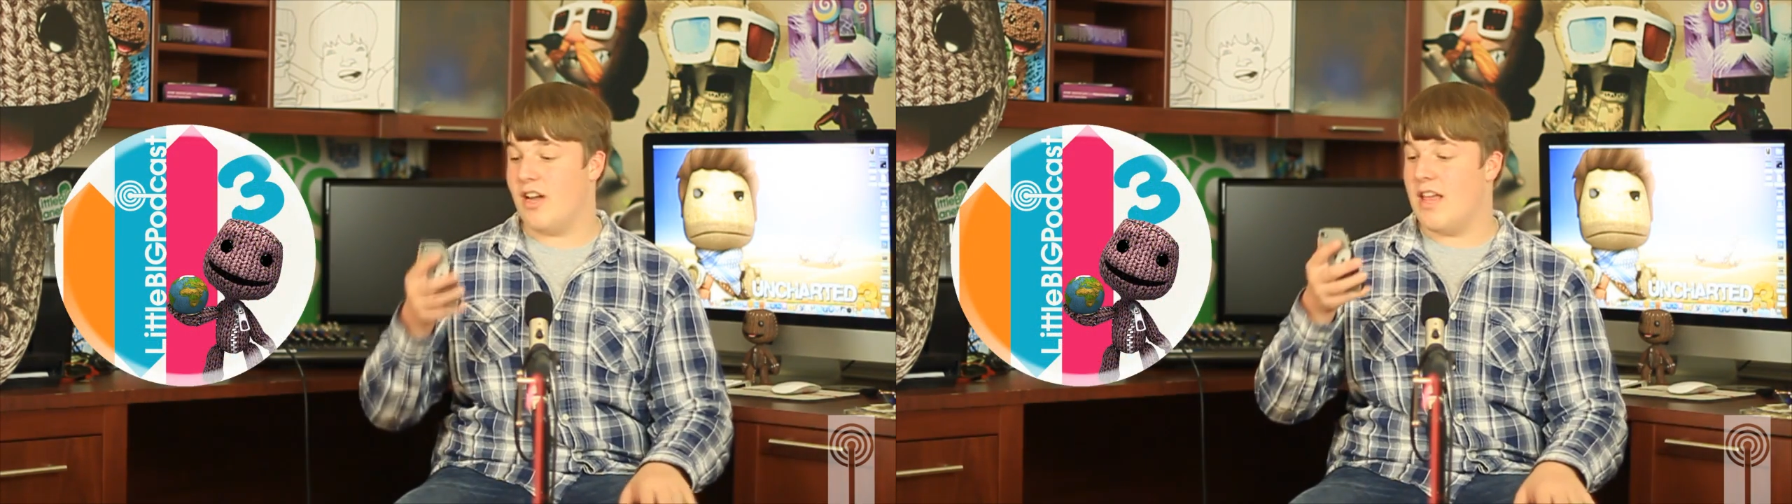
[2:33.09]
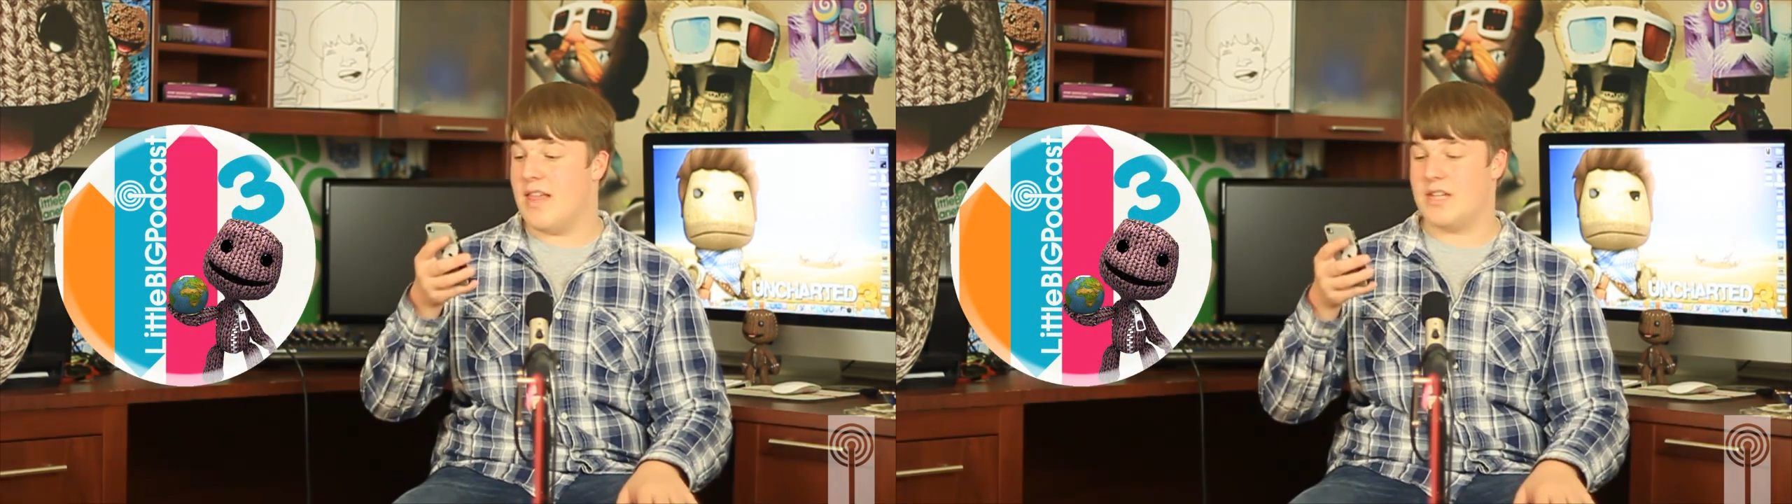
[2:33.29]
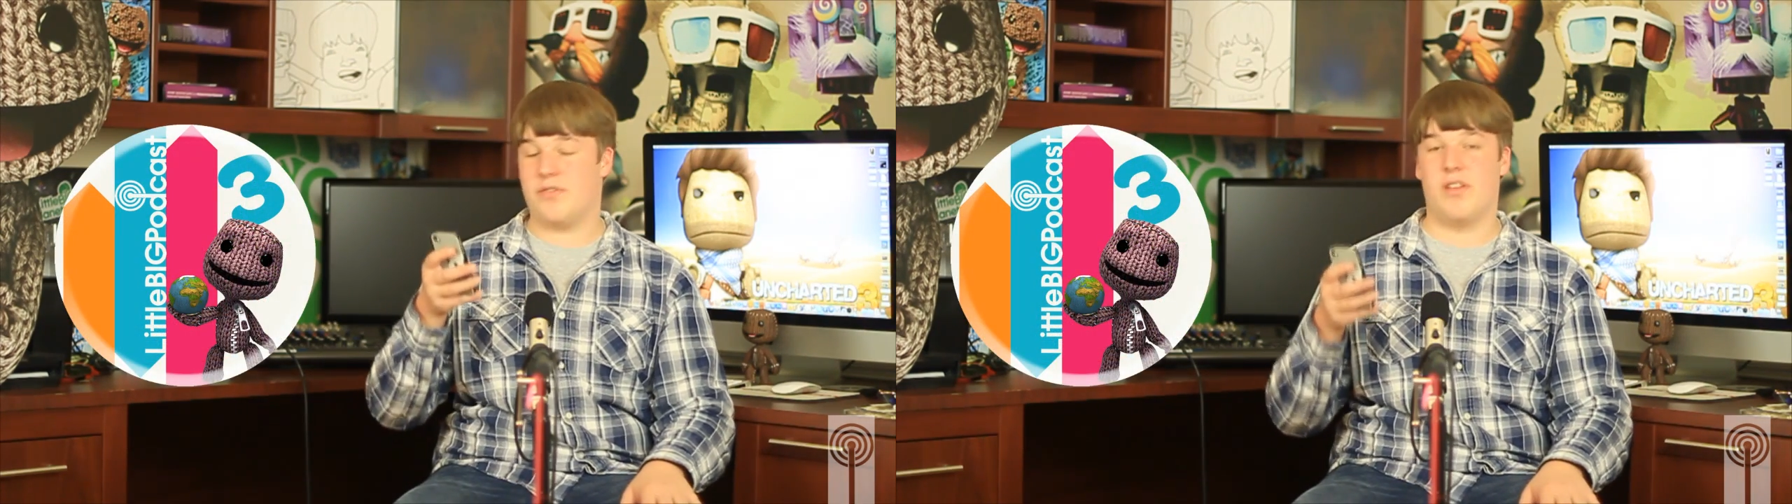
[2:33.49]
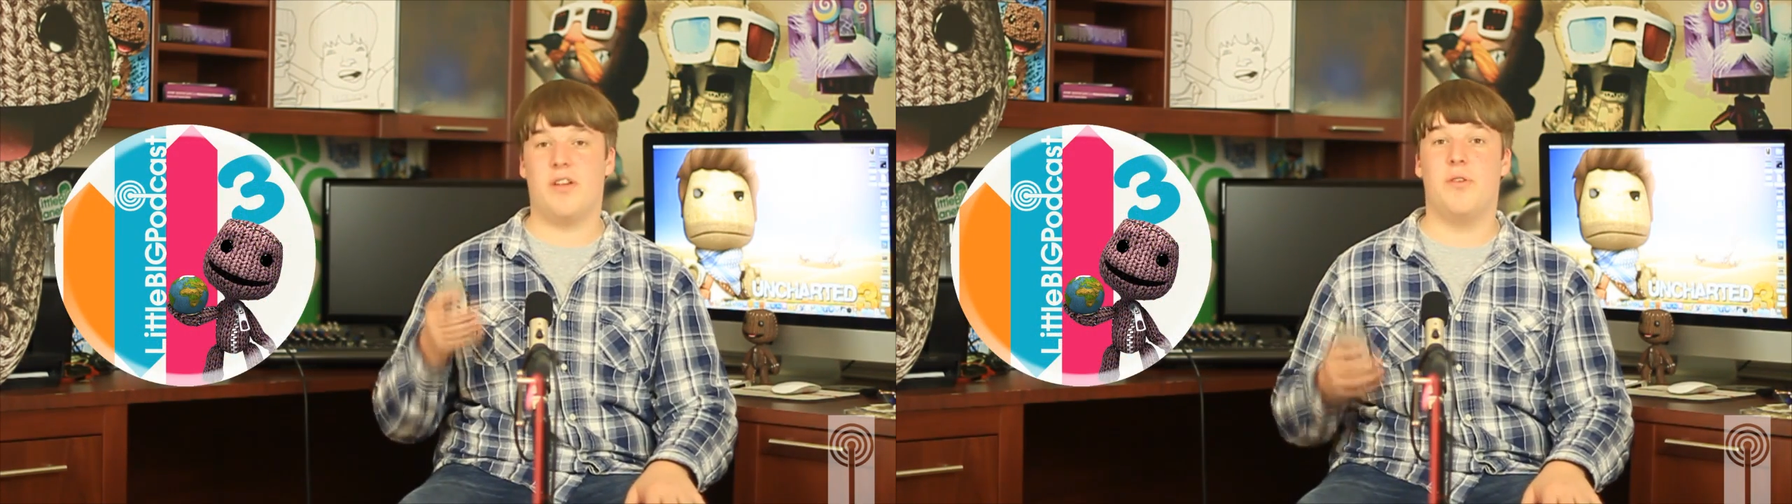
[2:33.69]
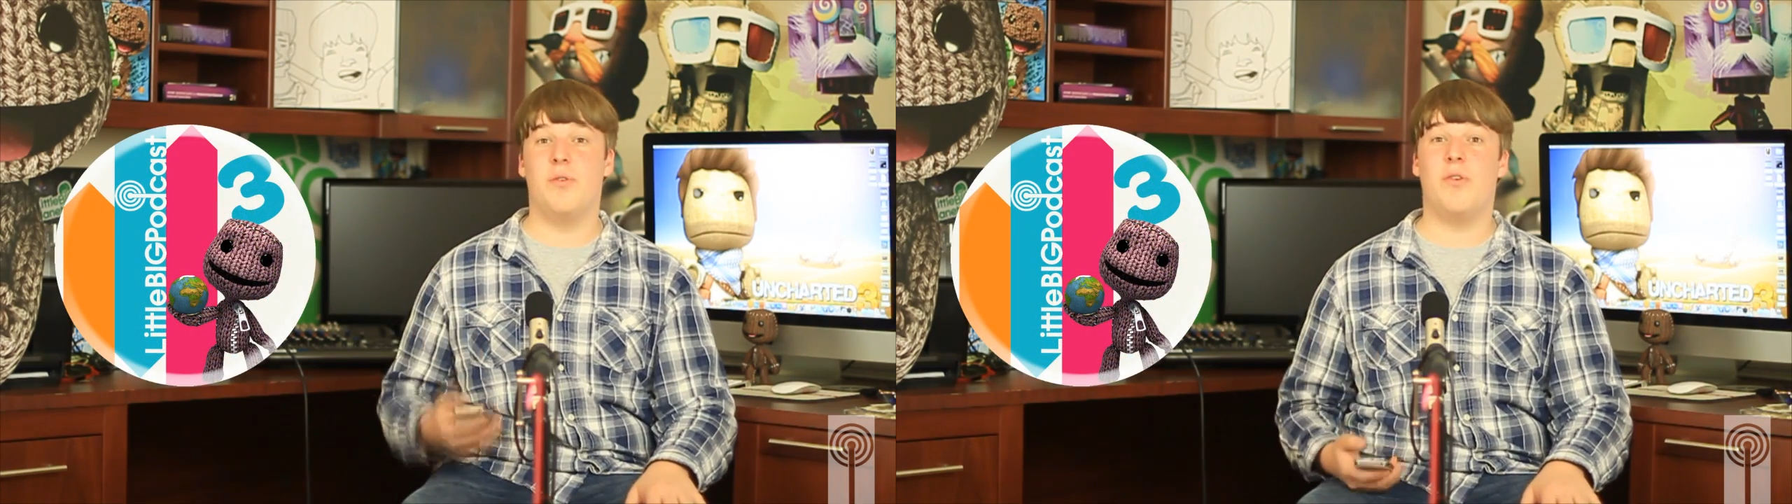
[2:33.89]
and that's really
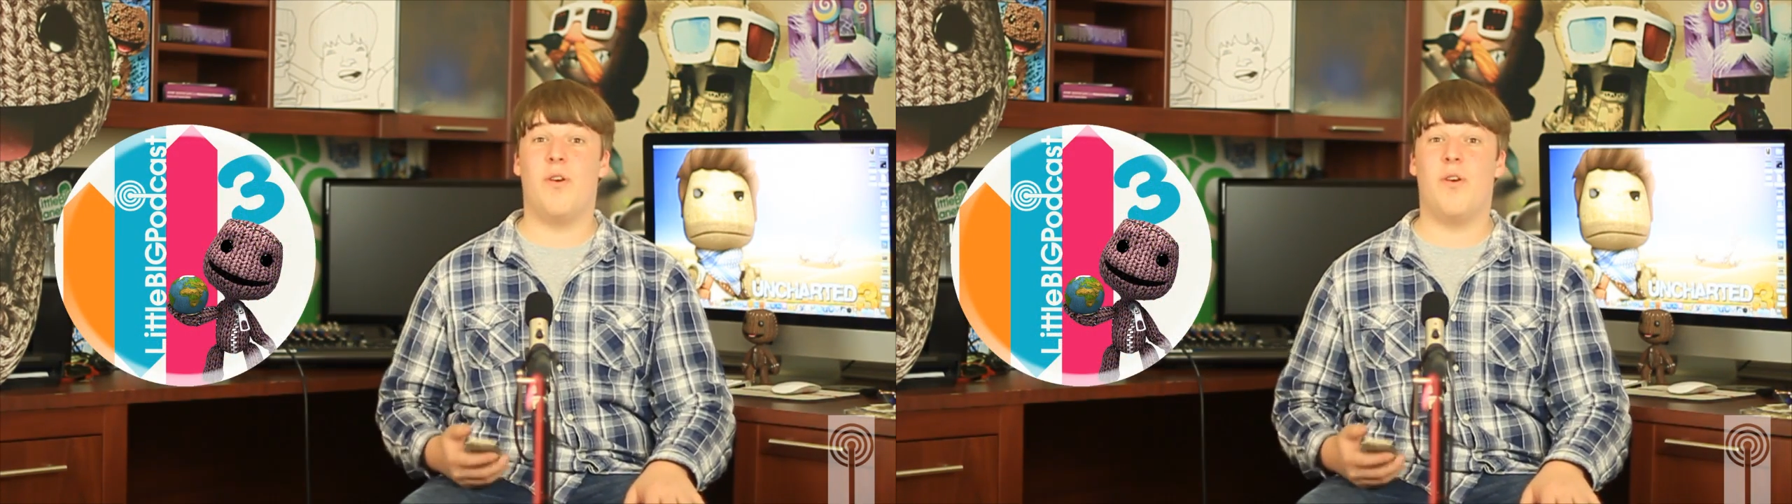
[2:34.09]
cool.